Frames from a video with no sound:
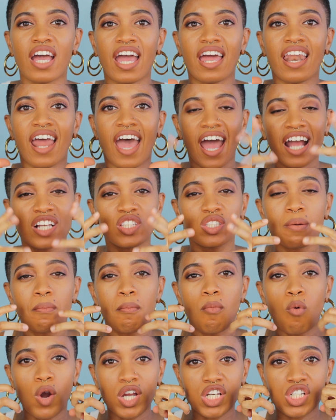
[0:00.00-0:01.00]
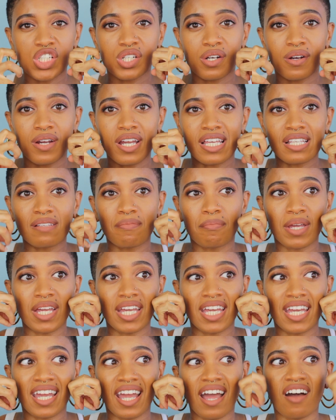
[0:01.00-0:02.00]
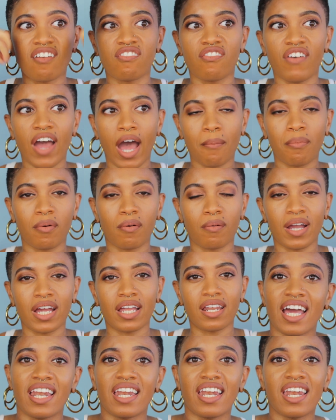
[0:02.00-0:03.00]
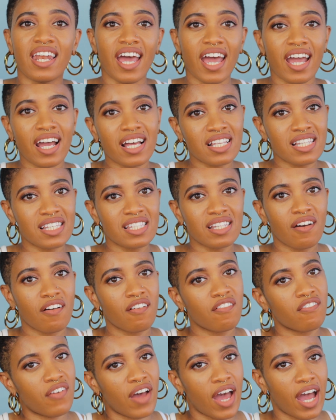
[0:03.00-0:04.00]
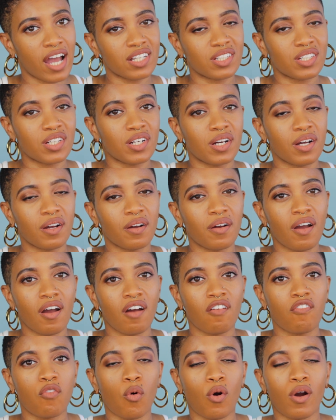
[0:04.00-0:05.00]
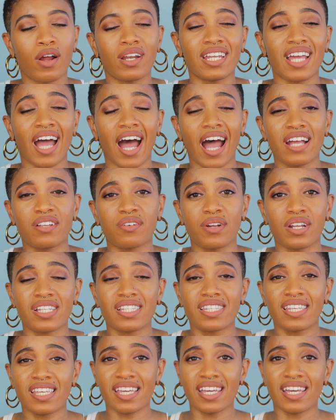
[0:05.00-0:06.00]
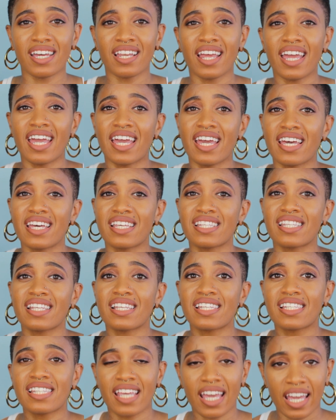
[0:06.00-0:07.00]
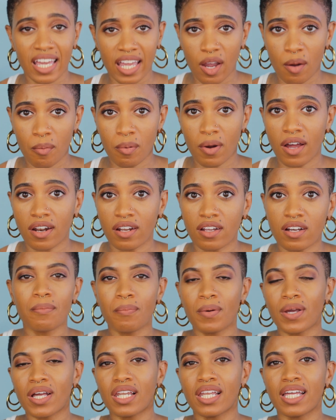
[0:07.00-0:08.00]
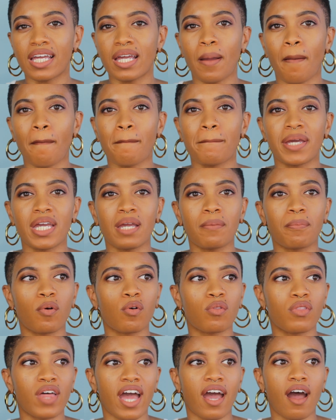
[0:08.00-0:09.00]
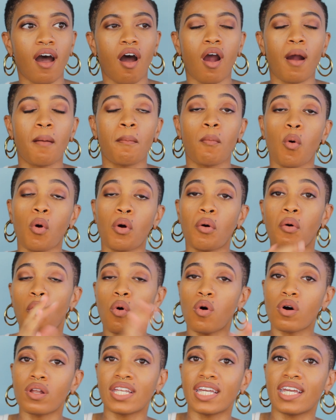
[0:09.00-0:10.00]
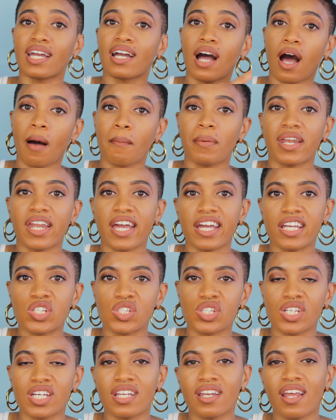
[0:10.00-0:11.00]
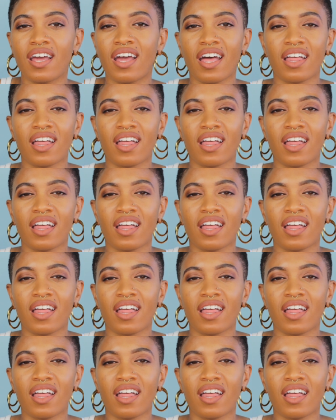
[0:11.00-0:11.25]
and actually moisture is being evaporated. Next factor for dehydrated skin is skincare products. Typically, people that are more oily in combination,